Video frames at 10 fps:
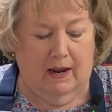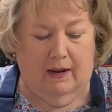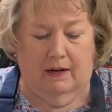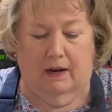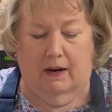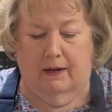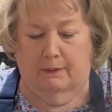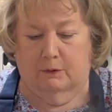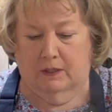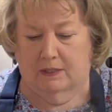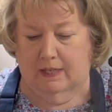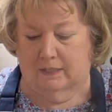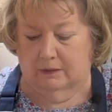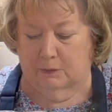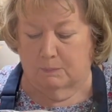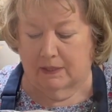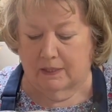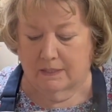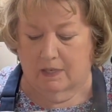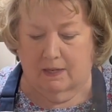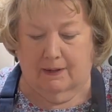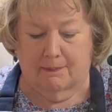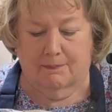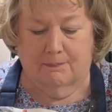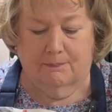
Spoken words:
and I am going to take a little bit at a time,